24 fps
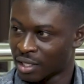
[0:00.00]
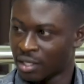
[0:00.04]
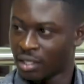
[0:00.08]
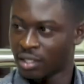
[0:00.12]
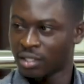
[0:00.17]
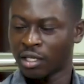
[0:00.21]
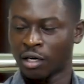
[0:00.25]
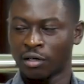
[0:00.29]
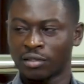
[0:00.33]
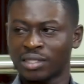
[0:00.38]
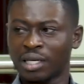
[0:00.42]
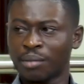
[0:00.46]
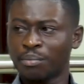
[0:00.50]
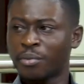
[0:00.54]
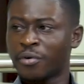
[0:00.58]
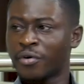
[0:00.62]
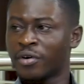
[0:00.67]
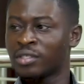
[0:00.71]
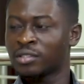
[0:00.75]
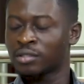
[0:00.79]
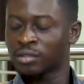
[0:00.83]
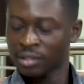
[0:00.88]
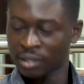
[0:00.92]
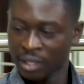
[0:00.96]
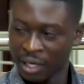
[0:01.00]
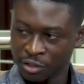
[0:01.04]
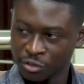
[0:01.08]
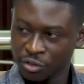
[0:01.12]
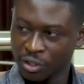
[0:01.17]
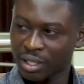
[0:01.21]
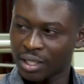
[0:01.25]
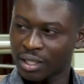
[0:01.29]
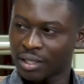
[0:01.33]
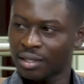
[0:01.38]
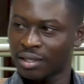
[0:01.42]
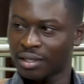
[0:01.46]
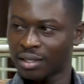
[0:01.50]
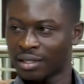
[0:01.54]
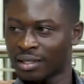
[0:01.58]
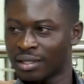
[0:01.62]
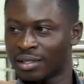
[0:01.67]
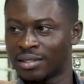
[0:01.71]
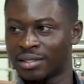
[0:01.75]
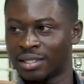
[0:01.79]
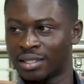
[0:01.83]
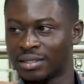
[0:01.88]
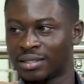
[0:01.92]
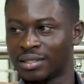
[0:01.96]
Okay. Now, some parents actually think
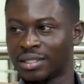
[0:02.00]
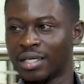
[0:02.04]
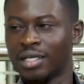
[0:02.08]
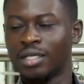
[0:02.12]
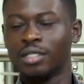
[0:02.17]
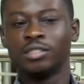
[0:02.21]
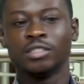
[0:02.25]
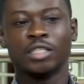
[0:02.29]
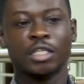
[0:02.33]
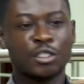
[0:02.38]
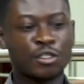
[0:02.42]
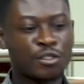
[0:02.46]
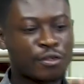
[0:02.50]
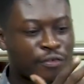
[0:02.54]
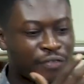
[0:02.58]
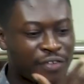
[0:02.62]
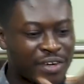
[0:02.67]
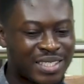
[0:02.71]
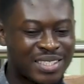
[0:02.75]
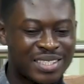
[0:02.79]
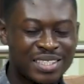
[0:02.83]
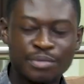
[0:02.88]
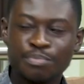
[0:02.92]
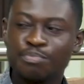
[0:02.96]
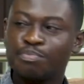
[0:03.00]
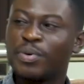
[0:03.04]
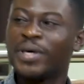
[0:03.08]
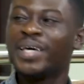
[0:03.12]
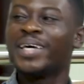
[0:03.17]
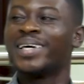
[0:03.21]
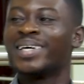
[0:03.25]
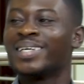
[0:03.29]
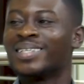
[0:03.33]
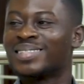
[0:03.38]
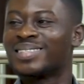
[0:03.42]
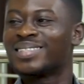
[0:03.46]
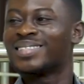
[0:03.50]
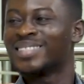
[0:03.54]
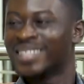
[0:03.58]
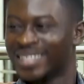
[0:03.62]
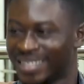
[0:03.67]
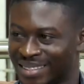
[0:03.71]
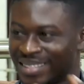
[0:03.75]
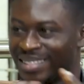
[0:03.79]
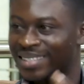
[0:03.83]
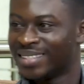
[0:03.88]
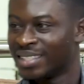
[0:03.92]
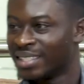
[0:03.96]
that the university pays the
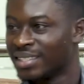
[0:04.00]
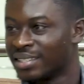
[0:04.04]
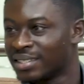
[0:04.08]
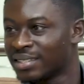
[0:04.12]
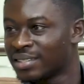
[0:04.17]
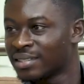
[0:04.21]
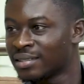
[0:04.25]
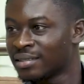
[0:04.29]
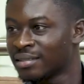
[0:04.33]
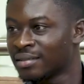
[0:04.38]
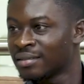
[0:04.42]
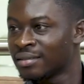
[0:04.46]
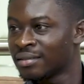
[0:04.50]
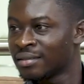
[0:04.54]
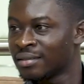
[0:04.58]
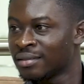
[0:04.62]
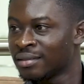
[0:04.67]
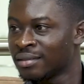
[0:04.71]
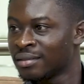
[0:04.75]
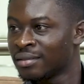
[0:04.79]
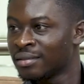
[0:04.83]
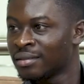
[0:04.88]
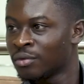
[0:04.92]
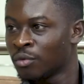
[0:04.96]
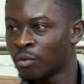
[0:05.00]
teachers. Okay.